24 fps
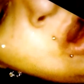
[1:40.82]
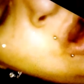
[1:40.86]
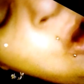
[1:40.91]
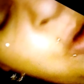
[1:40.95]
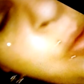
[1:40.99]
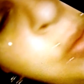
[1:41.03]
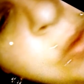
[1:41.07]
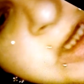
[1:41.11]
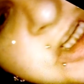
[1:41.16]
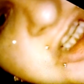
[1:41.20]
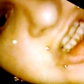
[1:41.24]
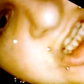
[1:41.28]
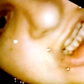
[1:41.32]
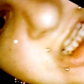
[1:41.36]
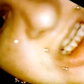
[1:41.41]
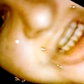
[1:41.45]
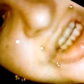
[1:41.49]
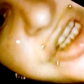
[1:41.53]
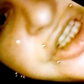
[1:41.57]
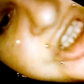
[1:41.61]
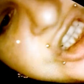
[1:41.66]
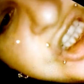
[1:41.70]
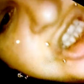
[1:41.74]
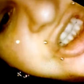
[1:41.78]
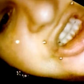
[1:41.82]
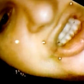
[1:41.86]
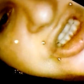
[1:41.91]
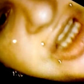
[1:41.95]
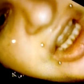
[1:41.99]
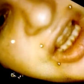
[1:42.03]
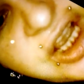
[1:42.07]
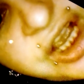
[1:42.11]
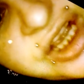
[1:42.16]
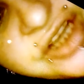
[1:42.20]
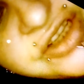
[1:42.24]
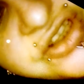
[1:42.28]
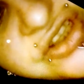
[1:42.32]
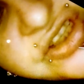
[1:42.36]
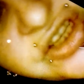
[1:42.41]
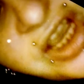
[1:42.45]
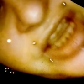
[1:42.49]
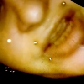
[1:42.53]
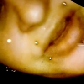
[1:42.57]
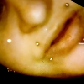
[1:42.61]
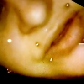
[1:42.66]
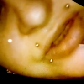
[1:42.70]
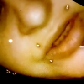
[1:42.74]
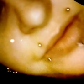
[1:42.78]
which
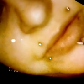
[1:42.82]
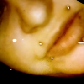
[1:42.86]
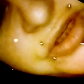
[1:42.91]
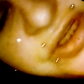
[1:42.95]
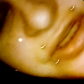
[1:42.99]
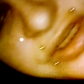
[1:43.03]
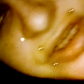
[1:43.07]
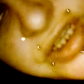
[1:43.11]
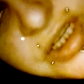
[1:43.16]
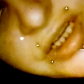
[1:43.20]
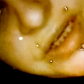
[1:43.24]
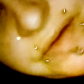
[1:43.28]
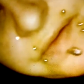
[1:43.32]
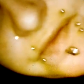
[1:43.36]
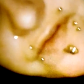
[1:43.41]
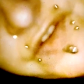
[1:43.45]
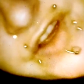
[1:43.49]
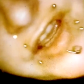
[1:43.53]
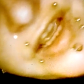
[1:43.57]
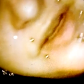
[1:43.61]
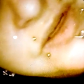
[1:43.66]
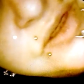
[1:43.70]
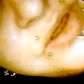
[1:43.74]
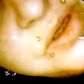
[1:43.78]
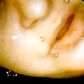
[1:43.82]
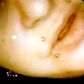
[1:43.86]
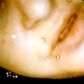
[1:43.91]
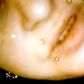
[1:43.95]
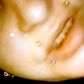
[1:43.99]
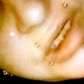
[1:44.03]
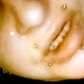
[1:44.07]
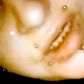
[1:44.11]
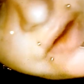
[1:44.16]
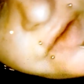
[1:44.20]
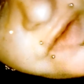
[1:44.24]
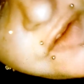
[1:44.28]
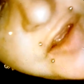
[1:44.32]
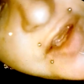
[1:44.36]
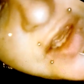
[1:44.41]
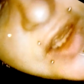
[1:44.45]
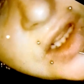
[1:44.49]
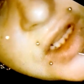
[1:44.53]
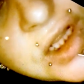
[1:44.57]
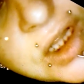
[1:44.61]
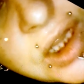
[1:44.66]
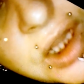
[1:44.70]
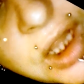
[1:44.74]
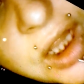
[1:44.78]
scaled up to the deep fakes on the TV
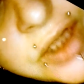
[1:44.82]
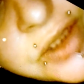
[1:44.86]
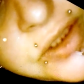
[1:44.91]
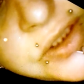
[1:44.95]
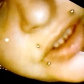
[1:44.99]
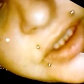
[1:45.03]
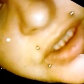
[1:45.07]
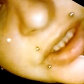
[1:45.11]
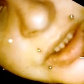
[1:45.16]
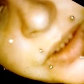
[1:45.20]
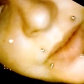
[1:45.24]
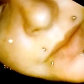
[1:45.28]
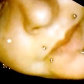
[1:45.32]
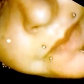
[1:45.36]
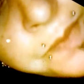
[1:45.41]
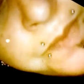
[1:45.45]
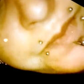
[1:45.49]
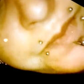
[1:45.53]
in London.